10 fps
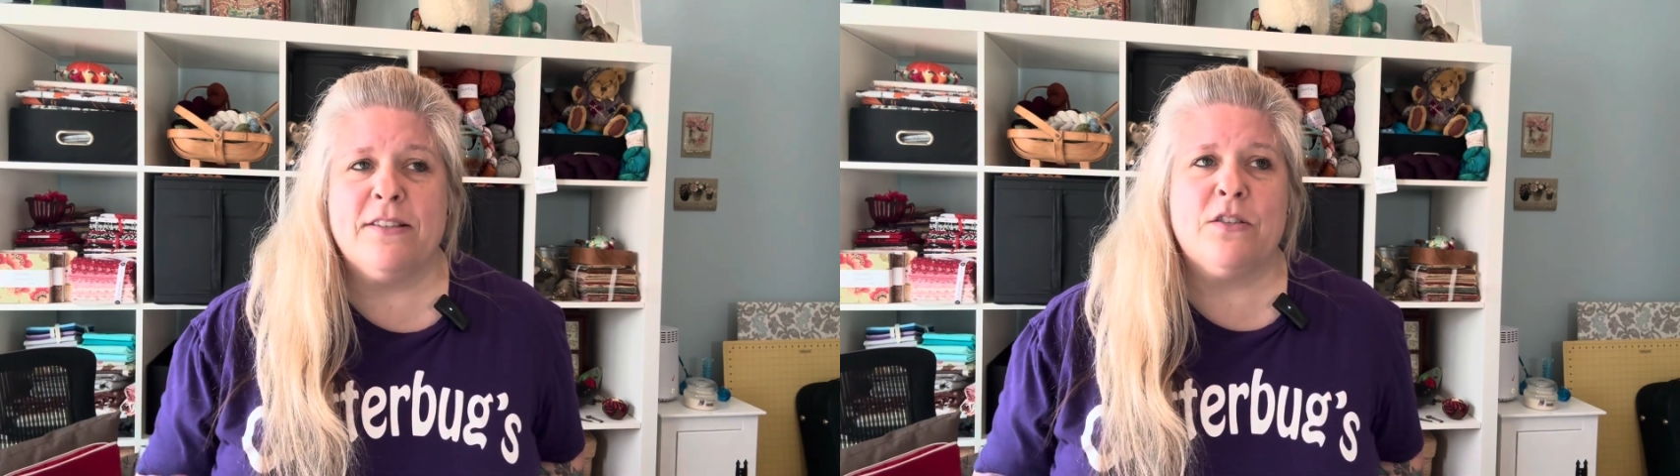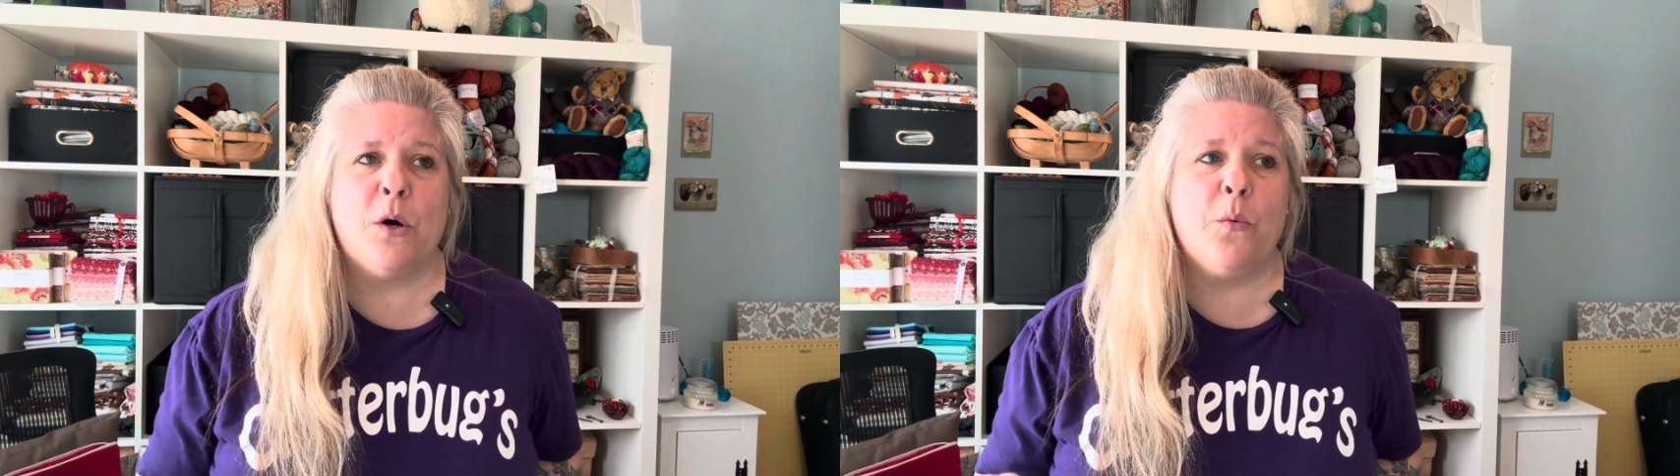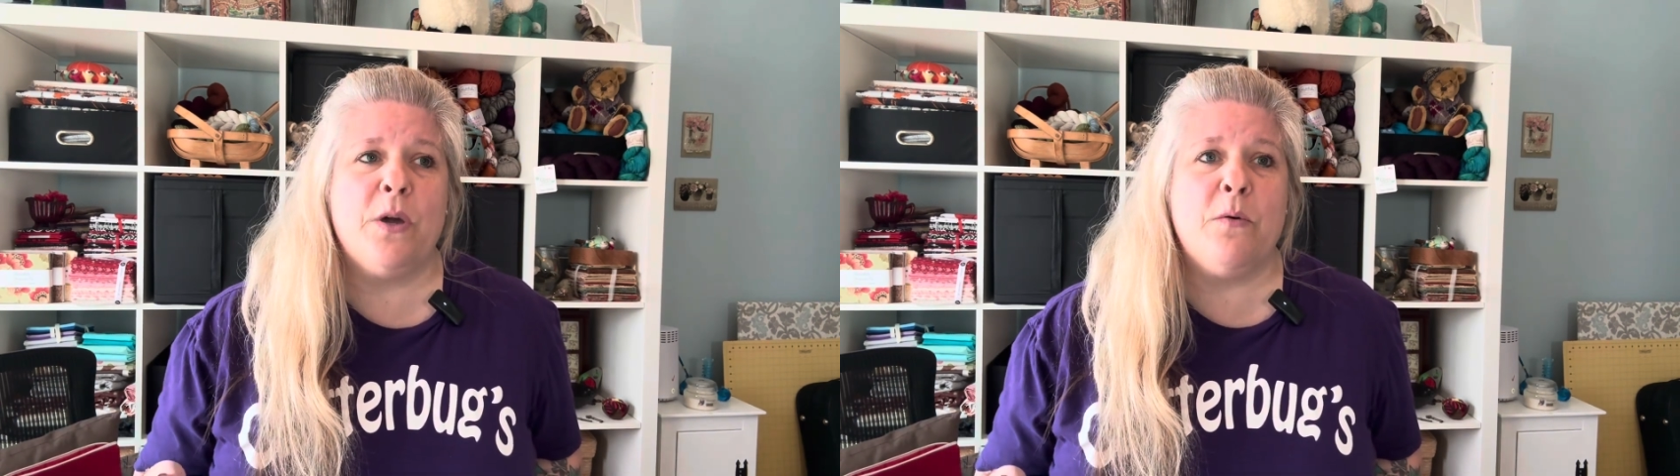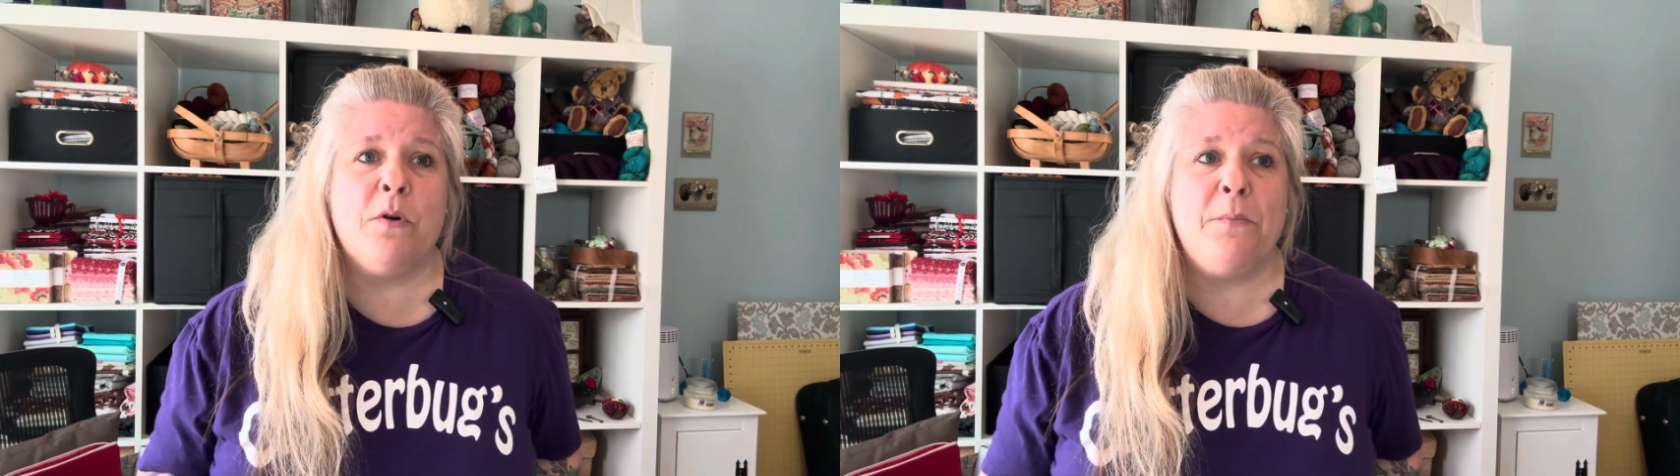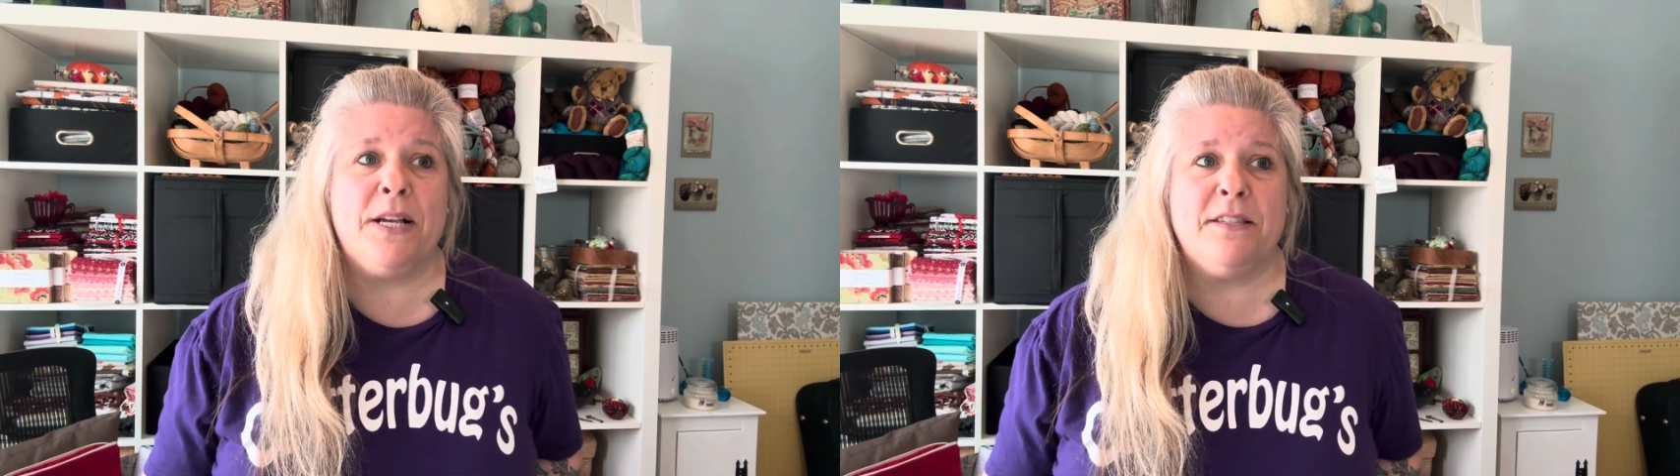So we
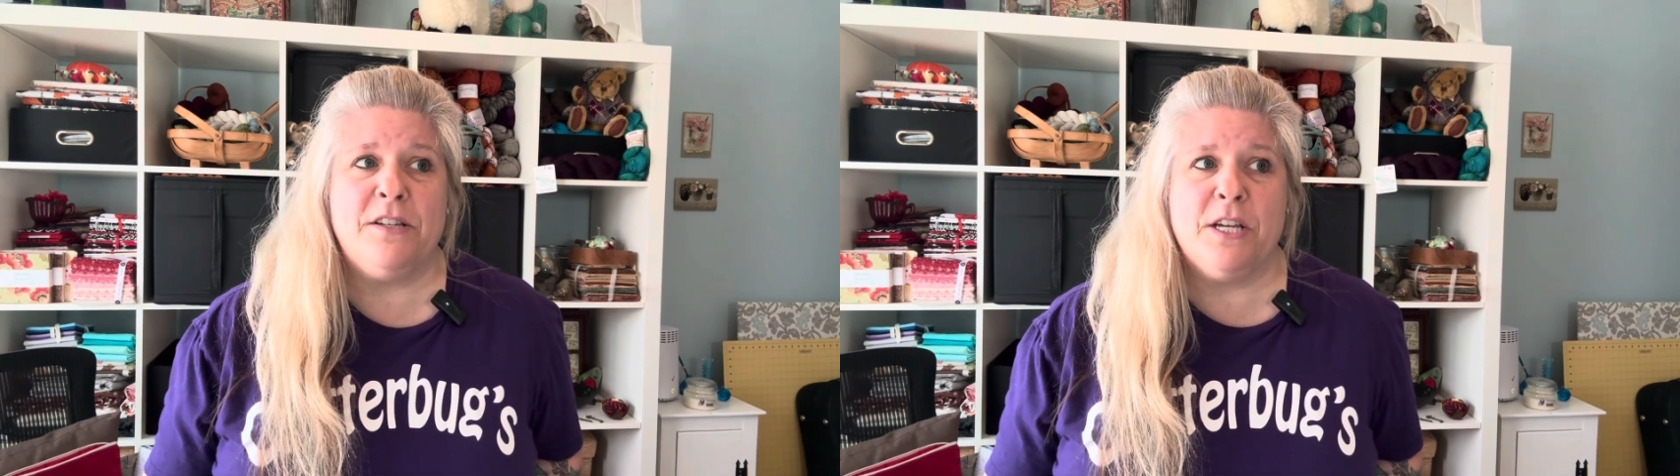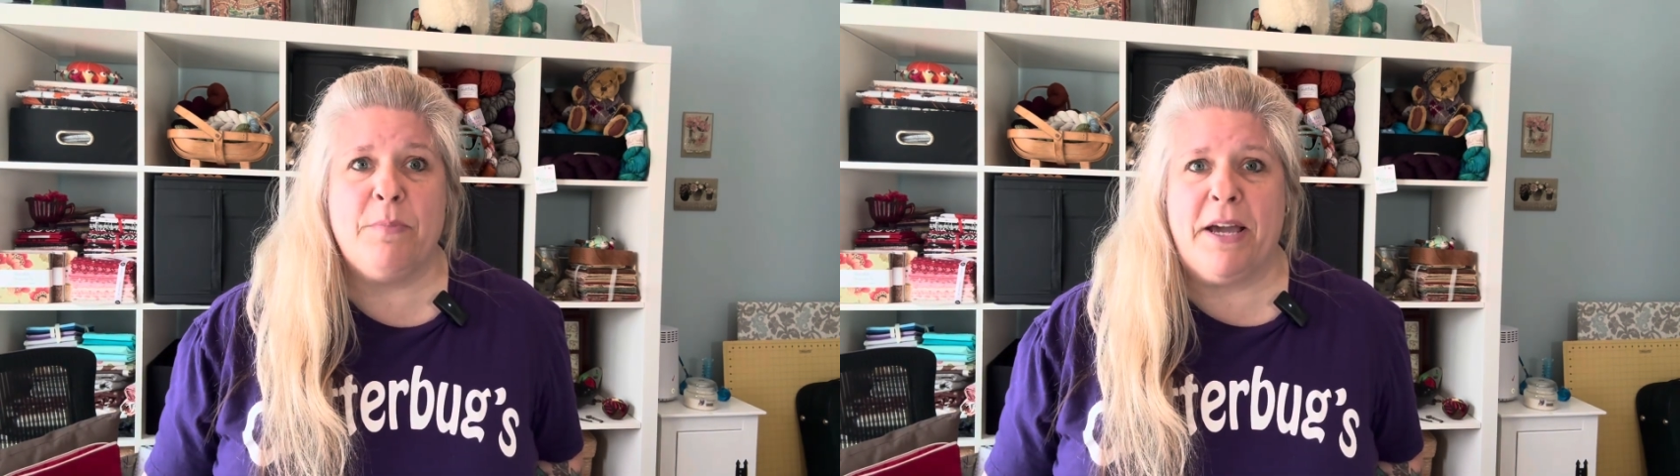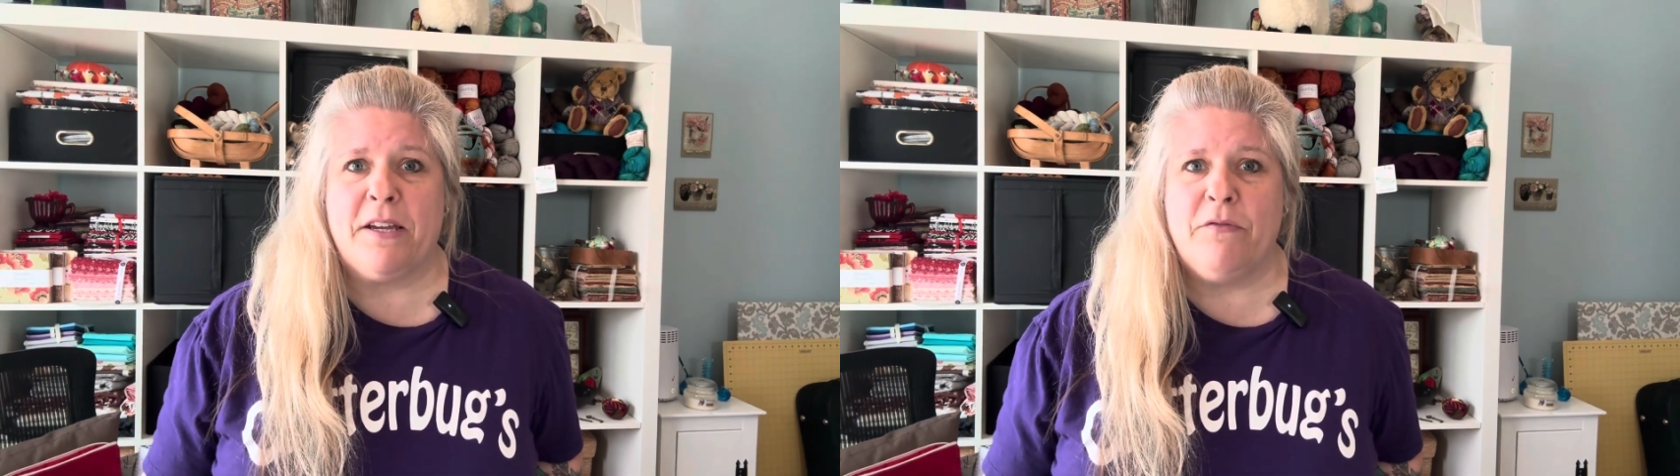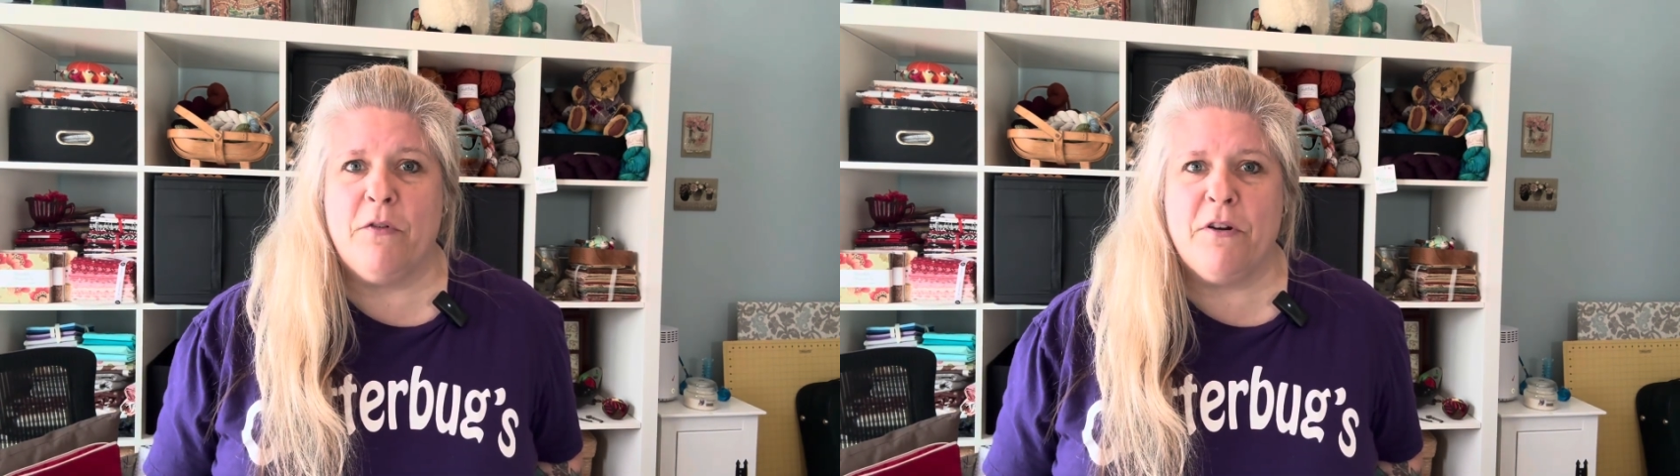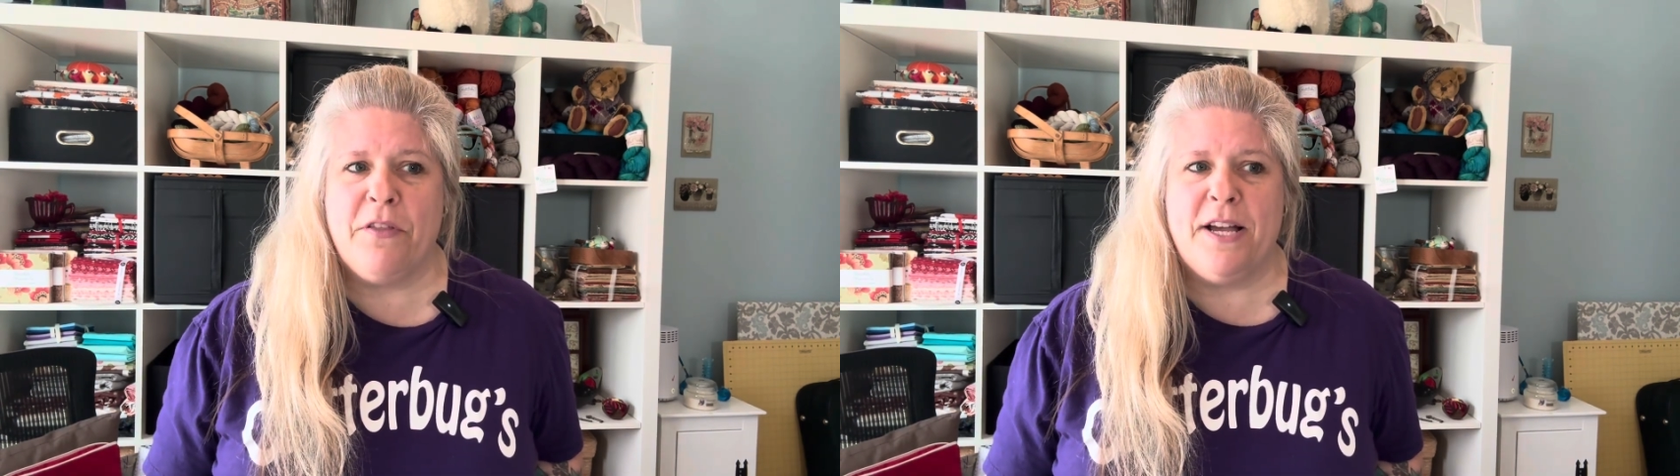were messaging back and
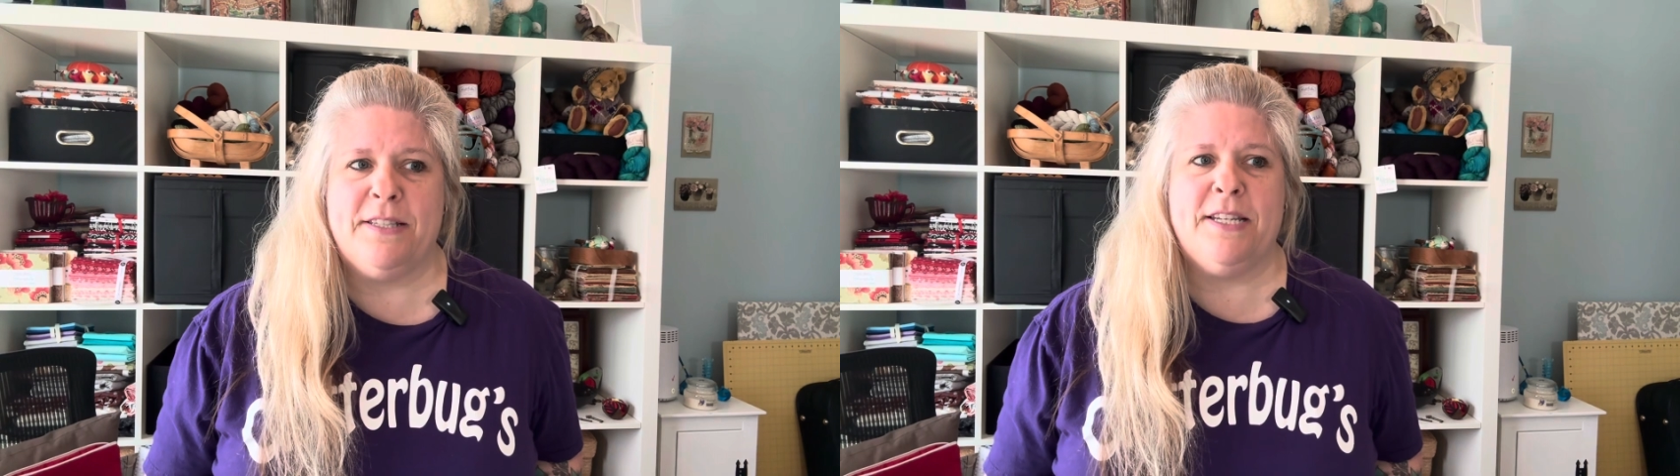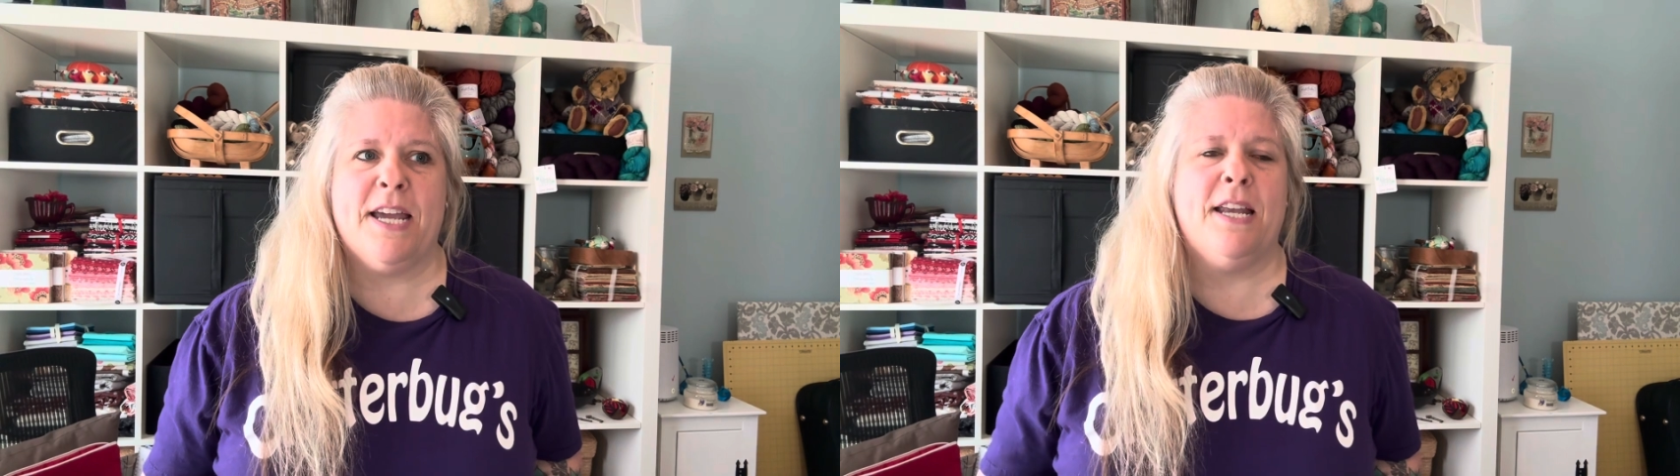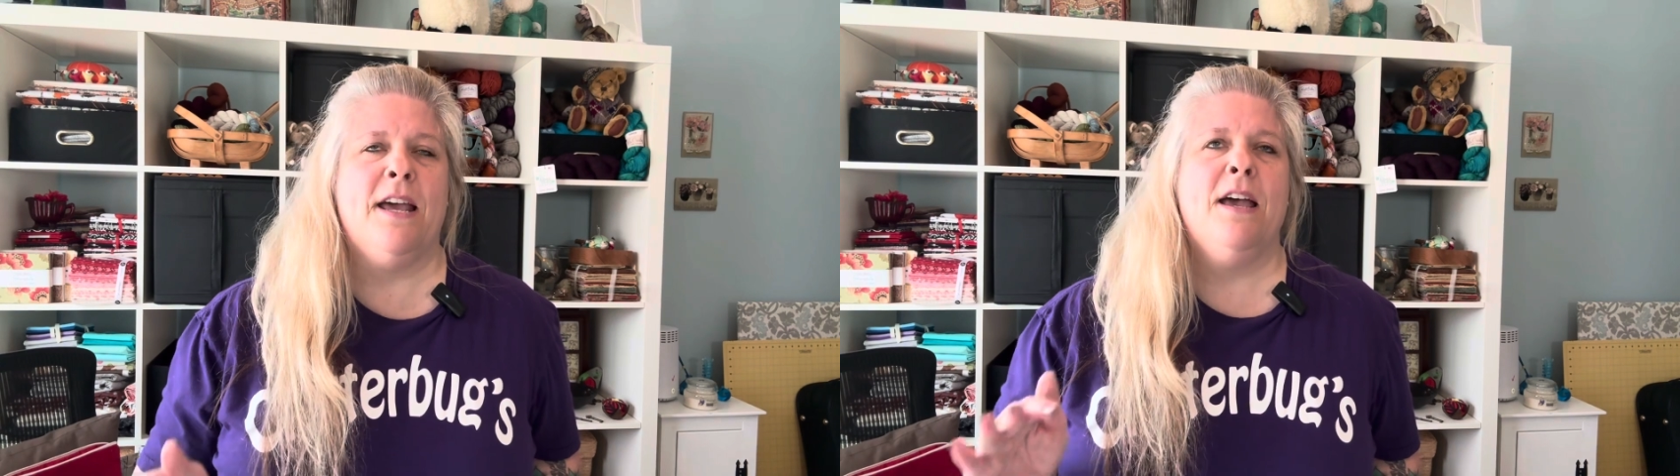forth last night